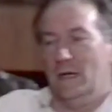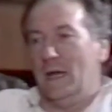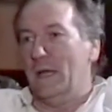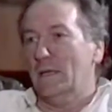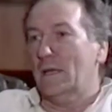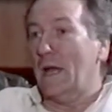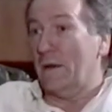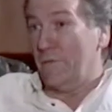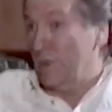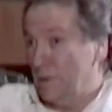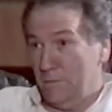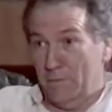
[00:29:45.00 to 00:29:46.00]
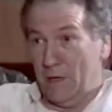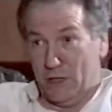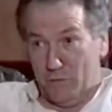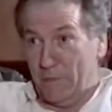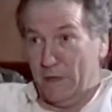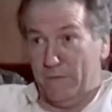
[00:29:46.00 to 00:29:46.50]
and for the
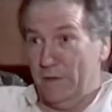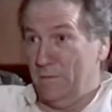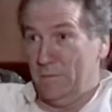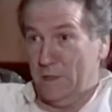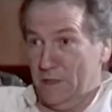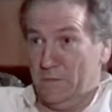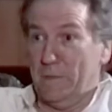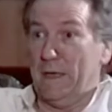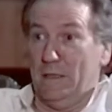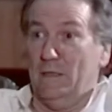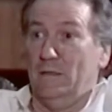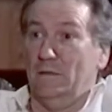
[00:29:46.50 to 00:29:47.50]
much better.